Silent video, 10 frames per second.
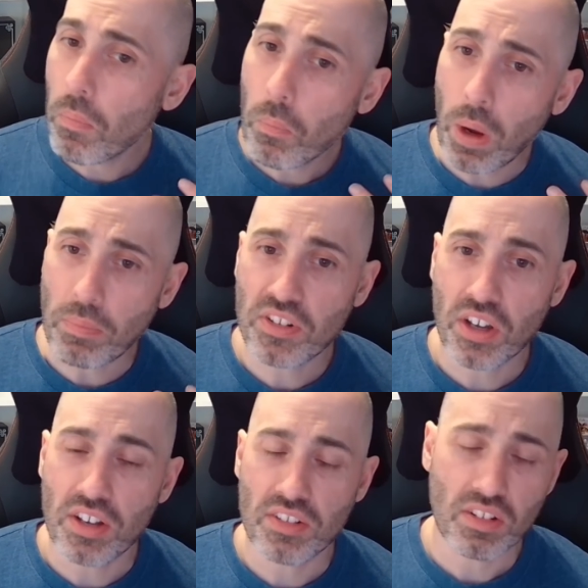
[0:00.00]

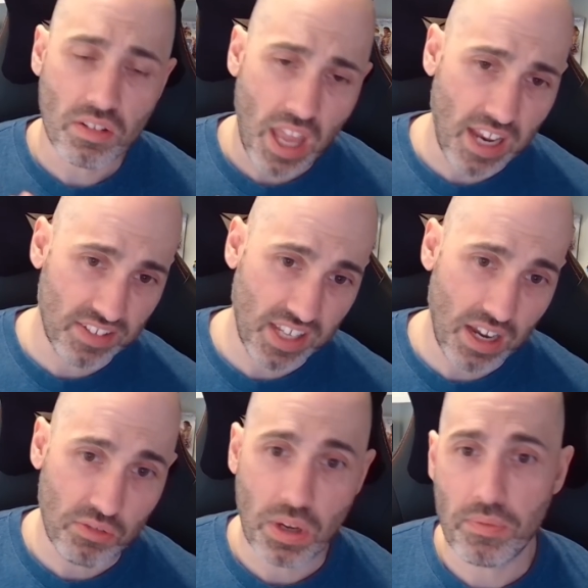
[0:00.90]
websites, X
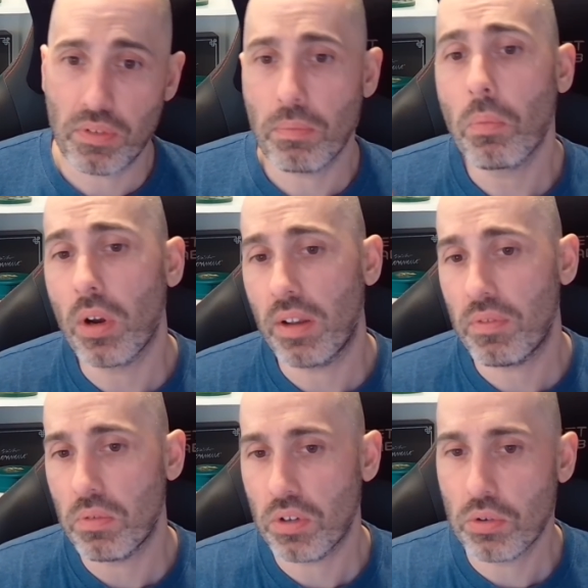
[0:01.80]
accounts, whatever
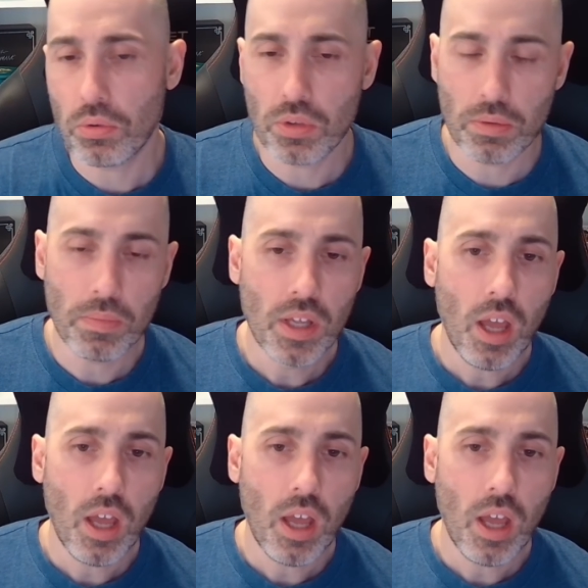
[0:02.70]
you want to call them,